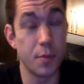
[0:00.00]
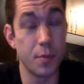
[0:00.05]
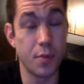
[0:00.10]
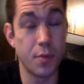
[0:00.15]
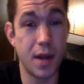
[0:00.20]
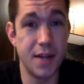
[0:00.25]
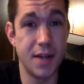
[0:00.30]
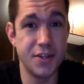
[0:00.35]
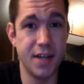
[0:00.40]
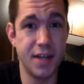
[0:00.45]

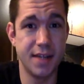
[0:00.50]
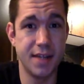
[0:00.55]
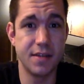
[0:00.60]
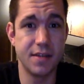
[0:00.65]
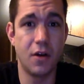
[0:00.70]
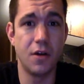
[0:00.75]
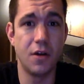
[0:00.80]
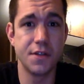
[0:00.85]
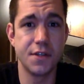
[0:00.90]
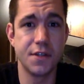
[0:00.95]
project.
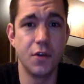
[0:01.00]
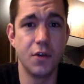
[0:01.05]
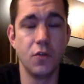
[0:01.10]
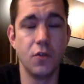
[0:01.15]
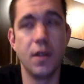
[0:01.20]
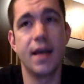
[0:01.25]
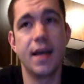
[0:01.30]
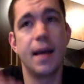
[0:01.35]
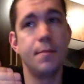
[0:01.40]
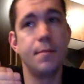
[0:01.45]
Also,
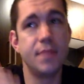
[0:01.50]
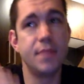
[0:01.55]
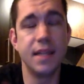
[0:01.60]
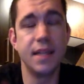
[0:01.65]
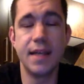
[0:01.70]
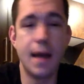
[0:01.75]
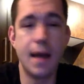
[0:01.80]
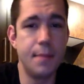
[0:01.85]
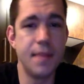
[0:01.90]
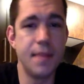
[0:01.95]
like I'm,
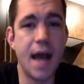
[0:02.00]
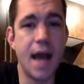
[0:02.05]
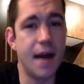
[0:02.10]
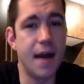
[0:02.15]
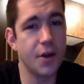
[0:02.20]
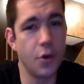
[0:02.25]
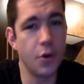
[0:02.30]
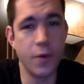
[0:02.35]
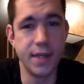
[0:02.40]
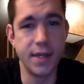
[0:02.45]
I'm
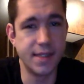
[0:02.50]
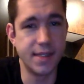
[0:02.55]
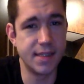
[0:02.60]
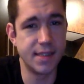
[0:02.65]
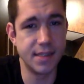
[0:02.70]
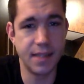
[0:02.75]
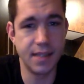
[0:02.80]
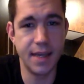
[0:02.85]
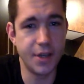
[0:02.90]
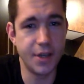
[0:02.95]
not going
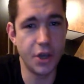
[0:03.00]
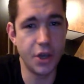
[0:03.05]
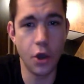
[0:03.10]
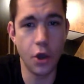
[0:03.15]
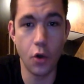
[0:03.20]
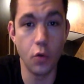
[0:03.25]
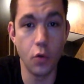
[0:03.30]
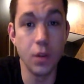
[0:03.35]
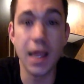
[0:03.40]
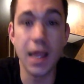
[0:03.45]
to like
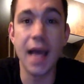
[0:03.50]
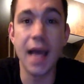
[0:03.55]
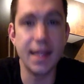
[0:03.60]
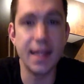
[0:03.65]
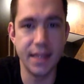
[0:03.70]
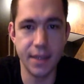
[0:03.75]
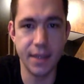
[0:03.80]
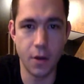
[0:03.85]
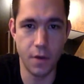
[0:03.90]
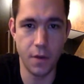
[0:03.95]
go
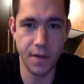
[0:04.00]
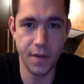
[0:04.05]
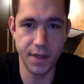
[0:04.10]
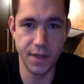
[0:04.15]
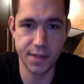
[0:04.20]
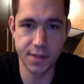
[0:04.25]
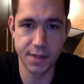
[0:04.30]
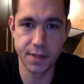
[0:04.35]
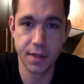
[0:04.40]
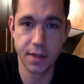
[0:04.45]
lightly on
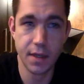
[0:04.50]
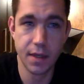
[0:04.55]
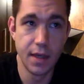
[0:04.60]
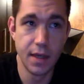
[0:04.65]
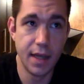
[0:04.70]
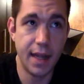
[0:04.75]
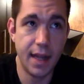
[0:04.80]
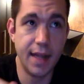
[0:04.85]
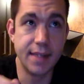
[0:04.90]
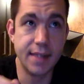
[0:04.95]
this,
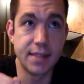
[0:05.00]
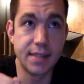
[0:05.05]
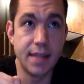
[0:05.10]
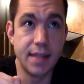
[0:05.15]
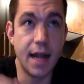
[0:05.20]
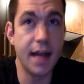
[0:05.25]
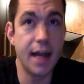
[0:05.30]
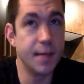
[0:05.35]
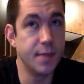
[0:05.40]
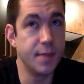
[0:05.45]
and it's
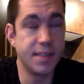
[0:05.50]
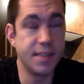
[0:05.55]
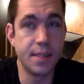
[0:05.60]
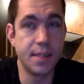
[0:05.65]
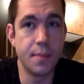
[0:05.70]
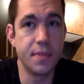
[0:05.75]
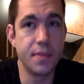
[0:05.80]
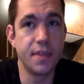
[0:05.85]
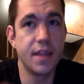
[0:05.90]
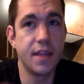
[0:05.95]
not going to be
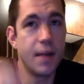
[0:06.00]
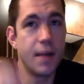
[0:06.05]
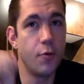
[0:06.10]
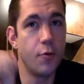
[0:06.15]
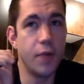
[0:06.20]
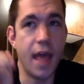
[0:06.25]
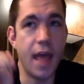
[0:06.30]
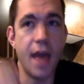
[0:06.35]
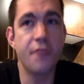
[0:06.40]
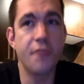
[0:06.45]
something that I
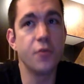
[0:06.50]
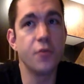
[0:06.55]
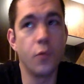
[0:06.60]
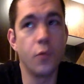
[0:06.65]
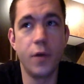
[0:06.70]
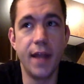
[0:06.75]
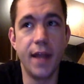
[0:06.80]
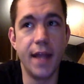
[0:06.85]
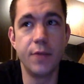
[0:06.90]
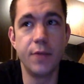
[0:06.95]
would ever
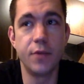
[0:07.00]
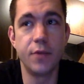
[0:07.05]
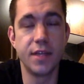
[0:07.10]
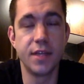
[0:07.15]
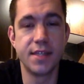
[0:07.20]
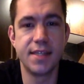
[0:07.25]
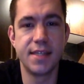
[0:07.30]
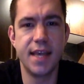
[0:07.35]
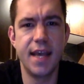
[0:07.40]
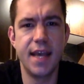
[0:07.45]
want anyone
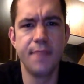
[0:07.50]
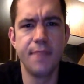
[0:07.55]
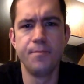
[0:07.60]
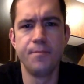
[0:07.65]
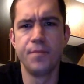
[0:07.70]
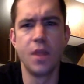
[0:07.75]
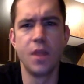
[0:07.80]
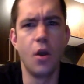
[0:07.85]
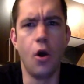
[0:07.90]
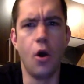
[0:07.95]
to say,
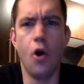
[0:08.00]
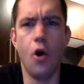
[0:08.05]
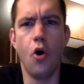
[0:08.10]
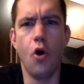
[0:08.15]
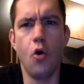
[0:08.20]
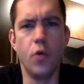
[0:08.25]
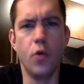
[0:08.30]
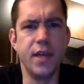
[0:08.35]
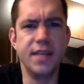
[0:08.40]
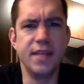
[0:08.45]

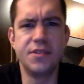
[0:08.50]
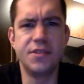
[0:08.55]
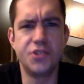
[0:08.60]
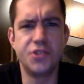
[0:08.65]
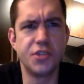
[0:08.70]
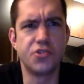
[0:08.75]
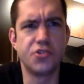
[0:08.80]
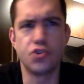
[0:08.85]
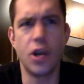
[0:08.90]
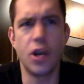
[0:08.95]
"Oh, he's
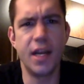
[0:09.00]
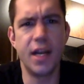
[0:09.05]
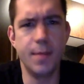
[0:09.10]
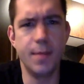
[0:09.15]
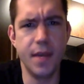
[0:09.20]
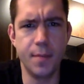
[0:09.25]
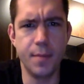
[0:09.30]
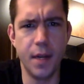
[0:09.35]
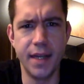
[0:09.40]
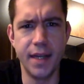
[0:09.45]
just trying to
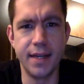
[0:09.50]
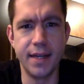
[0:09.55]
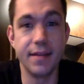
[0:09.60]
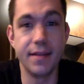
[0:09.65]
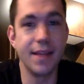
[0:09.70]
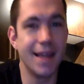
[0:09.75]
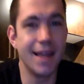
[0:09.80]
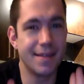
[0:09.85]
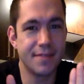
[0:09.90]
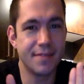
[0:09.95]
make money."
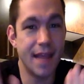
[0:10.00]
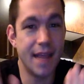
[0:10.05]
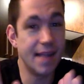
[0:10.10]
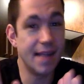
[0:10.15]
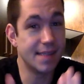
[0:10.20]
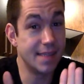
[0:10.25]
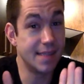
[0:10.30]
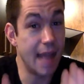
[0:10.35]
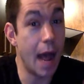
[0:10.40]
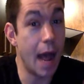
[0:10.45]
Like
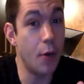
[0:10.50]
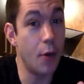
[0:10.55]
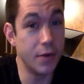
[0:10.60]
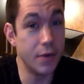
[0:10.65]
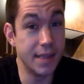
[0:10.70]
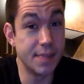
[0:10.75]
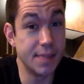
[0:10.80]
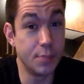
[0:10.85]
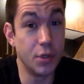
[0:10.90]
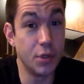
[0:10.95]
that's not
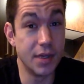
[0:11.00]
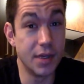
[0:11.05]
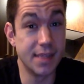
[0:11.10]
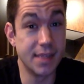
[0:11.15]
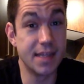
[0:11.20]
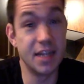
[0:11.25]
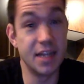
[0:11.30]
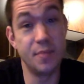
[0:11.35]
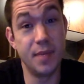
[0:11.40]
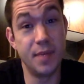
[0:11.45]
what this book is
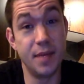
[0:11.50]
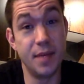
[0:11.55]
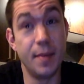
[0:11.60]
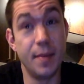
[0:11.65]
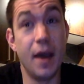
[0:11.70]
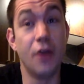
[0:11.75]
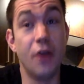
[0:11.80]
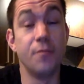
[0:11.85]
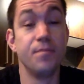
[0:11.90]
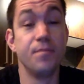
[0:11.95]
going to be
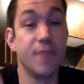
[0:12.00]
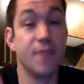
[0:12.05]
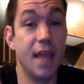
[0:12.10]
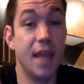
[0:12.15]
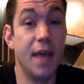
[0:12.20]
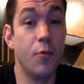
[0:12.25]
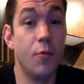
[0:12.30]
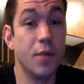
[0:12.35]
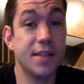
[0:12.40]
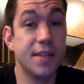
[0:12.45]
about.
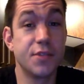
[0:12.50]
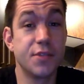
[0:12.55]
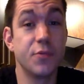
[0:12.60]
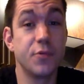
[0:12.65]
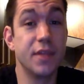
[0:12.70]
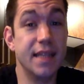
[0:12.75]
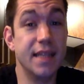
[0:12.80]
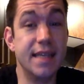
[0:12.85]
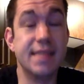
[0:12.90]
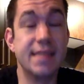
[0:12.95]
And when it's
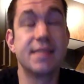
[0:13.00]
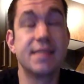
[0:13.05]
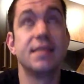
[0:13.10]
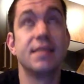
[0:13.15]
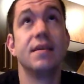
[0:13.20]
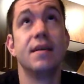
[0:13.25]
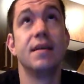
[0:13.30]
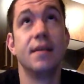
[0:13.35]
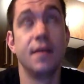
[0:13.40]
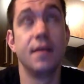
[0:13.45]
released,
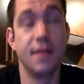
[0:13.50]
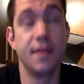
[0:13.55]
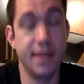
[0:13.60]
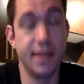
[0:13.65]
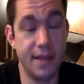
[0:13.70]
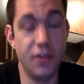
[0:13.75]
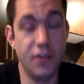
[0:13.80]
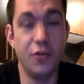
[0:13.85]
it'll